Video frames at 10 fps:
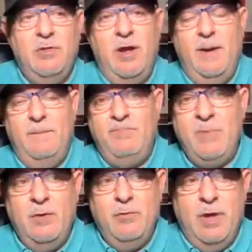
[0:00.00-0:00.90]

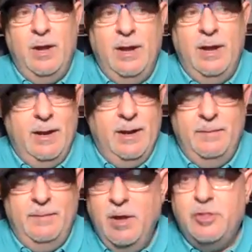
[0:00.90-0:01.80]
through
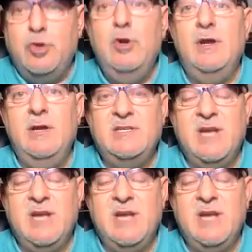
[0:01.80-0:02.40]
a